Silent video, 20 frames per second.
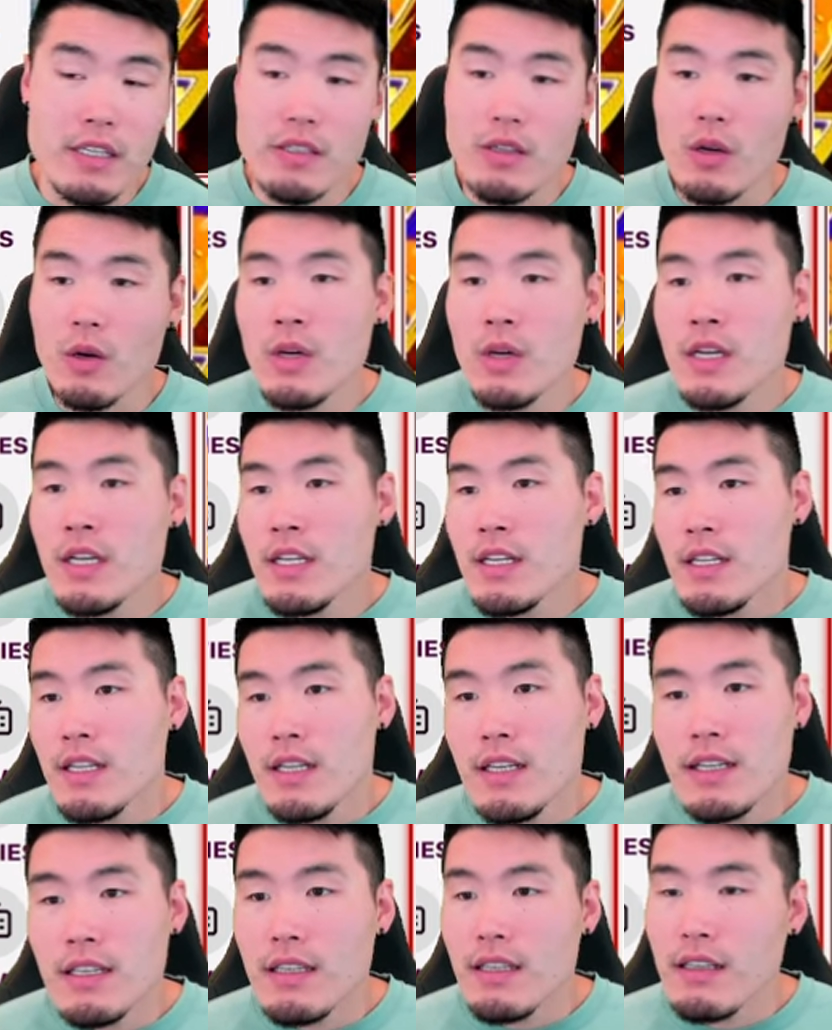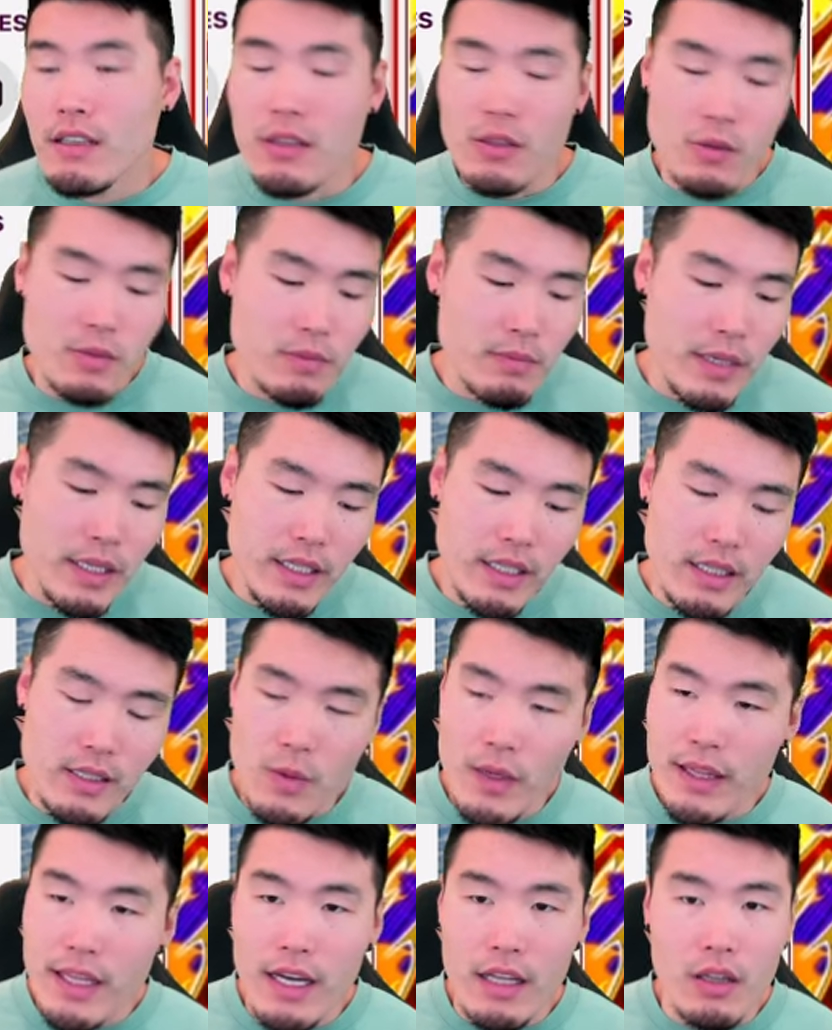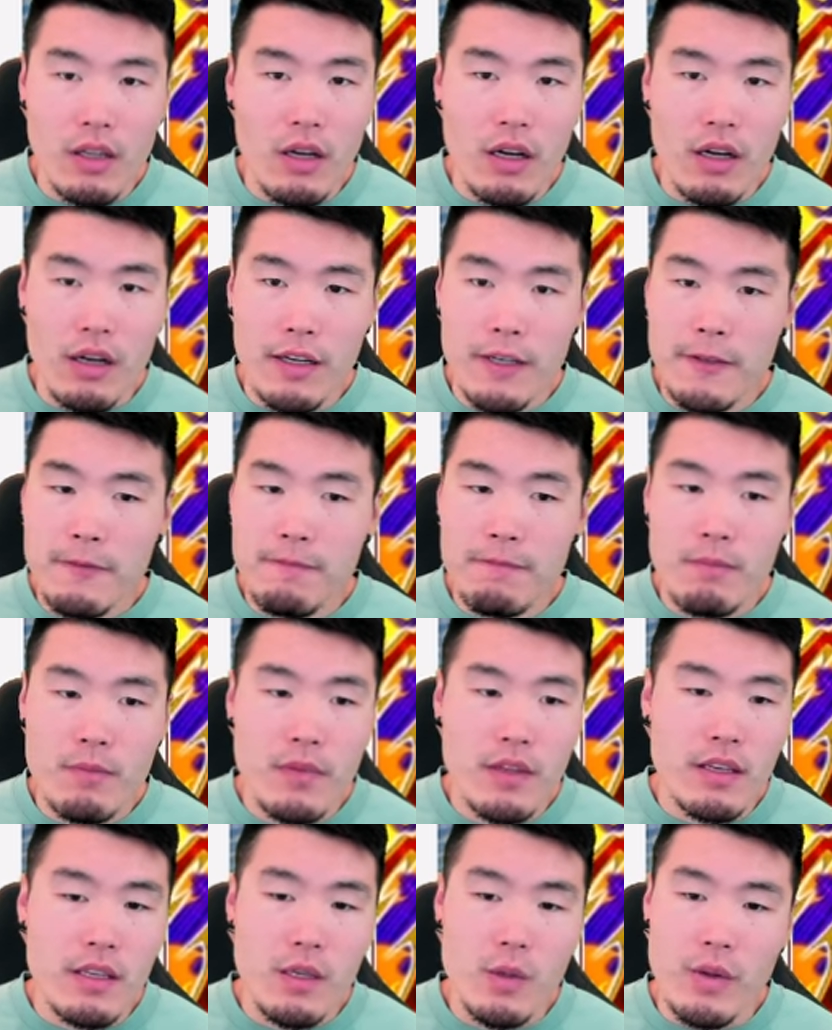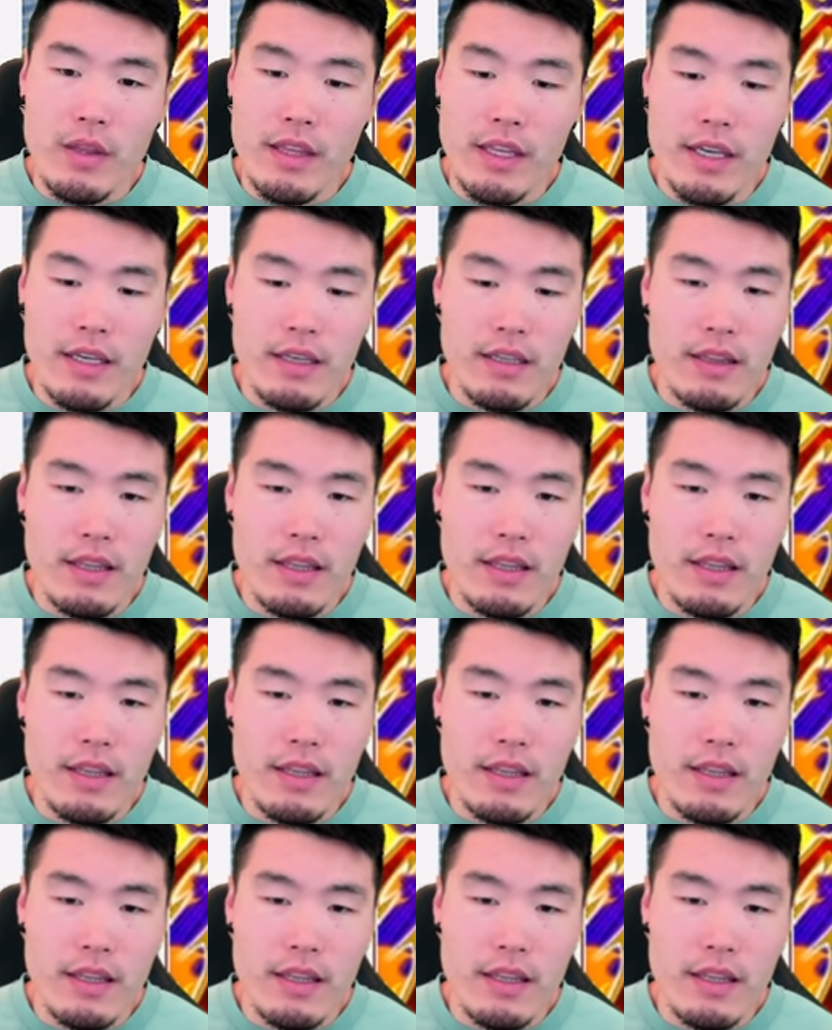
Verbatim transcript: So, you know, making us wait that long, you would think